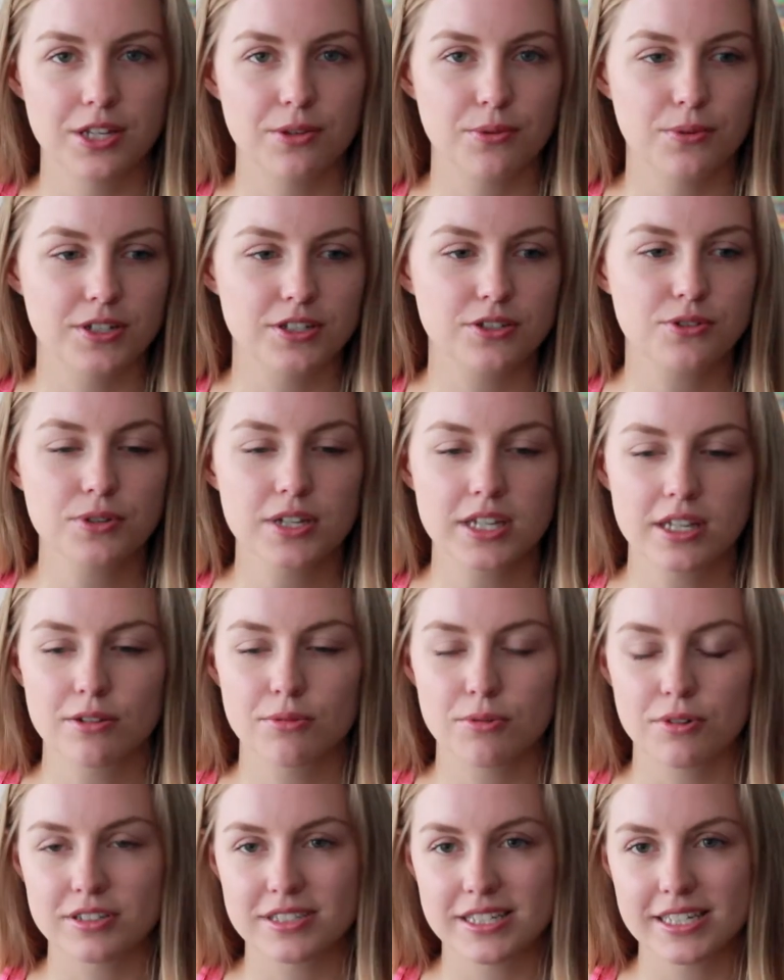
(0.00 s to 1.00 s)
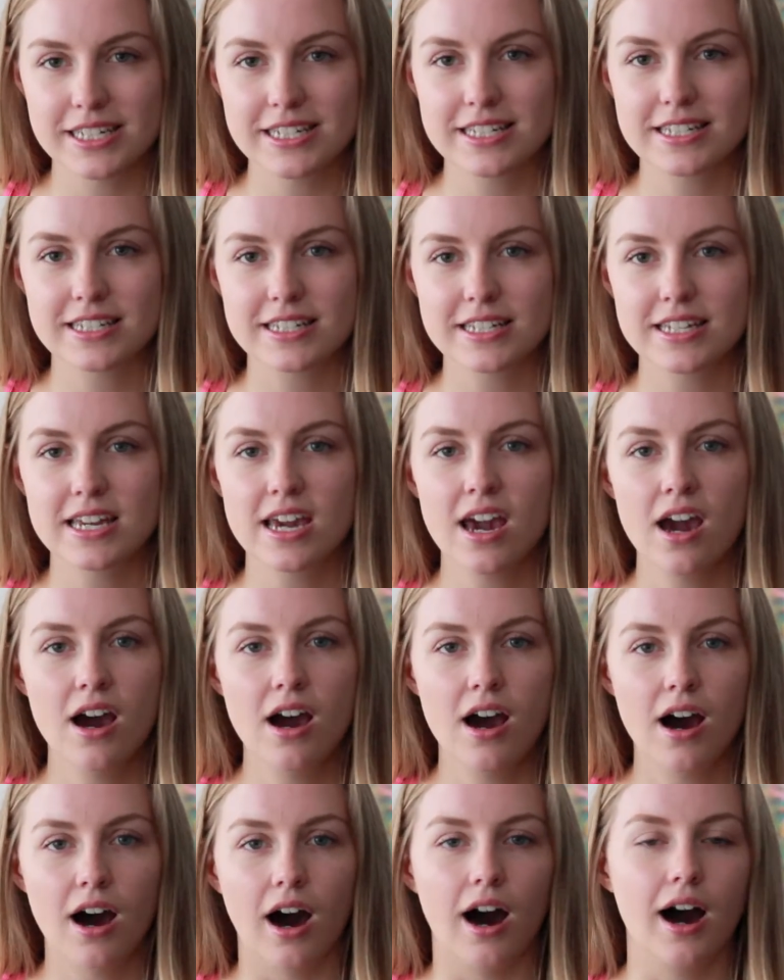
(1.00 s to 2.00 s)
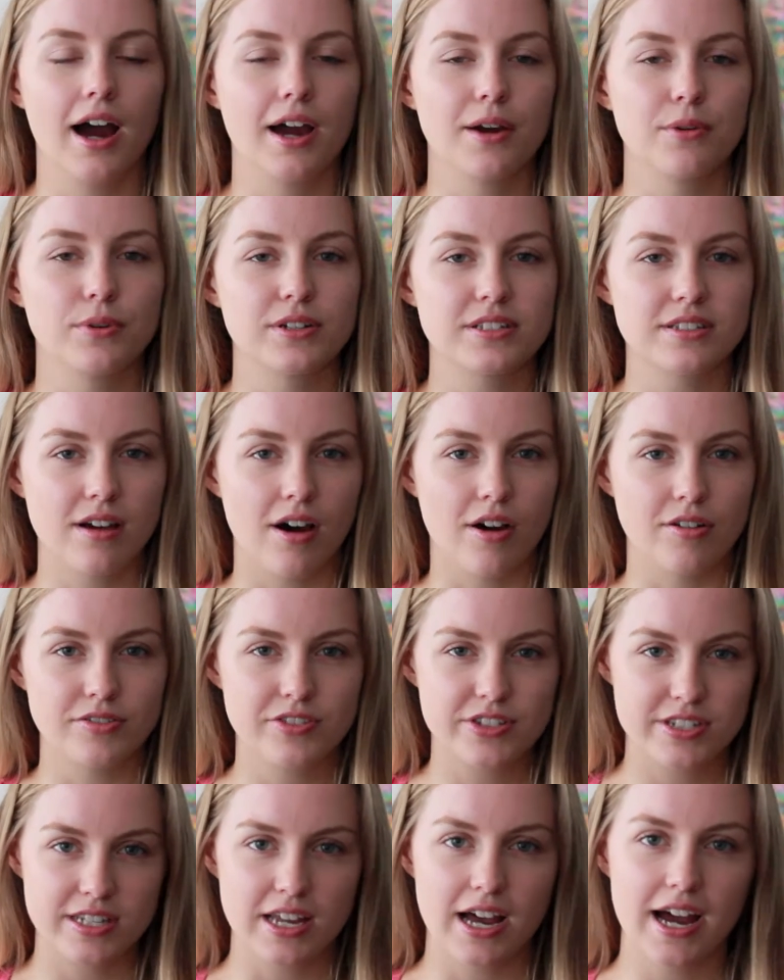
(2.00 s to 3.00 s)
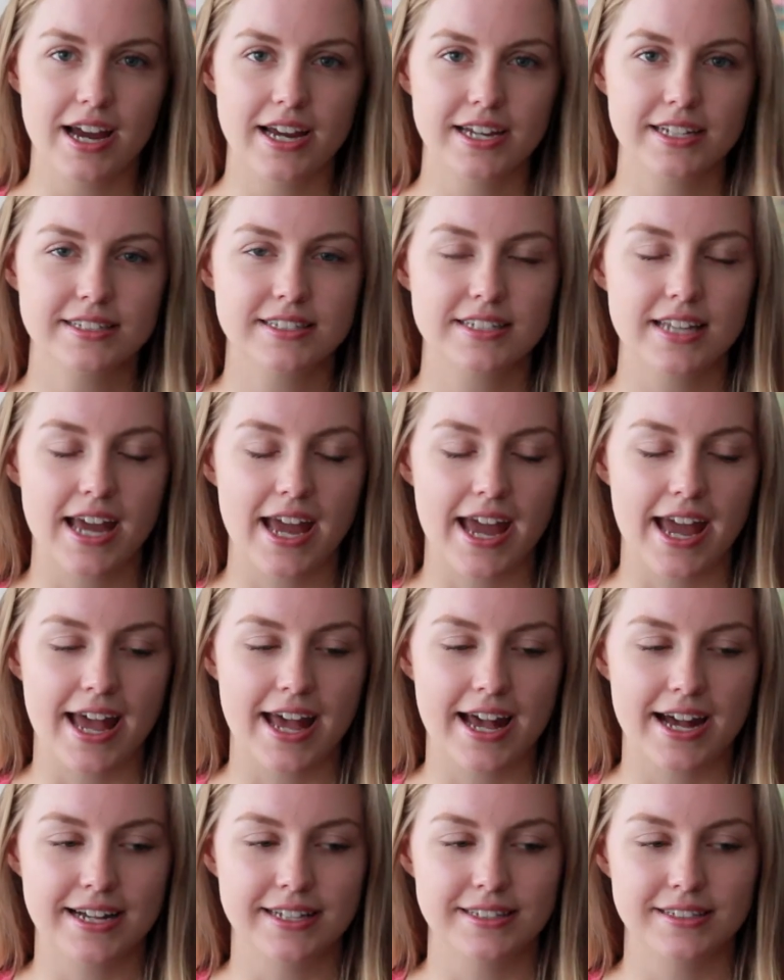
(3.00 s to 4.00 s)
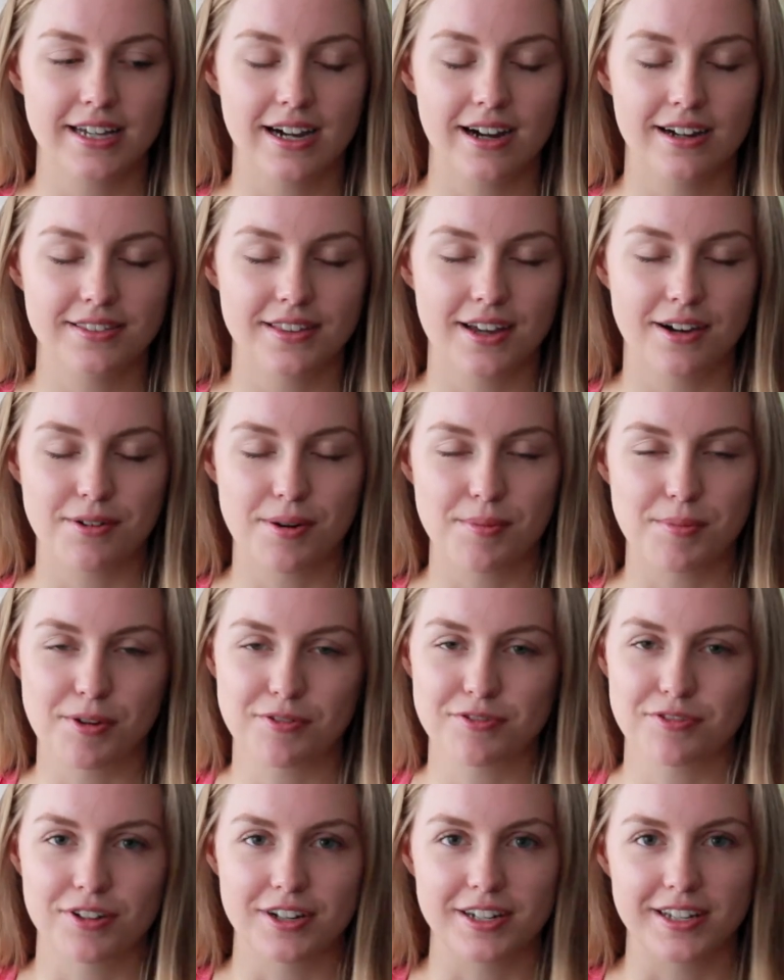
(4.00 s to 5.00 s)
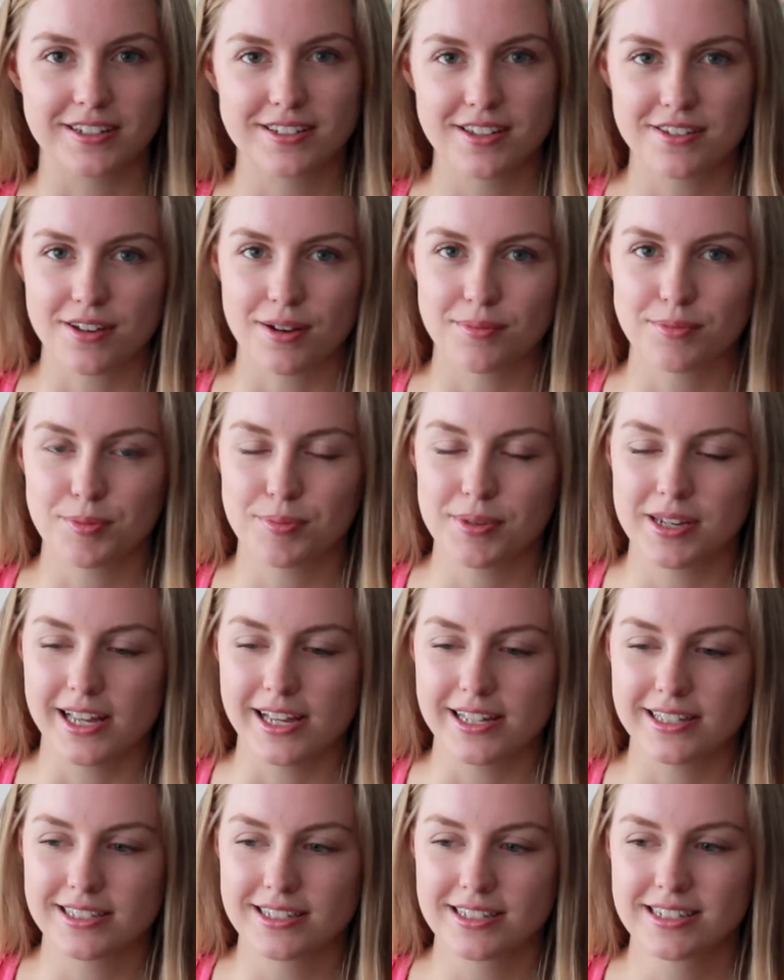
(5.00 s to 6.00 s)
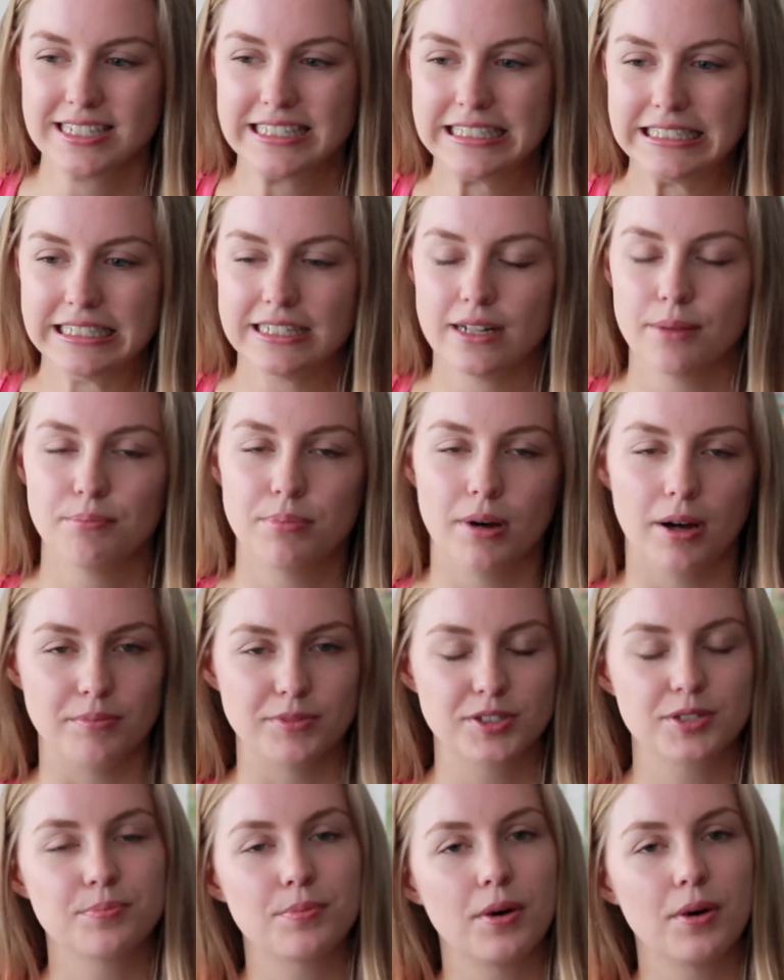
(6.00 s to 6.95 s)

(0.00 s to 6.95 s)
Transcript: It was quick, it was easy, I was outside, and now I'm off running, so I'm a bit bummed.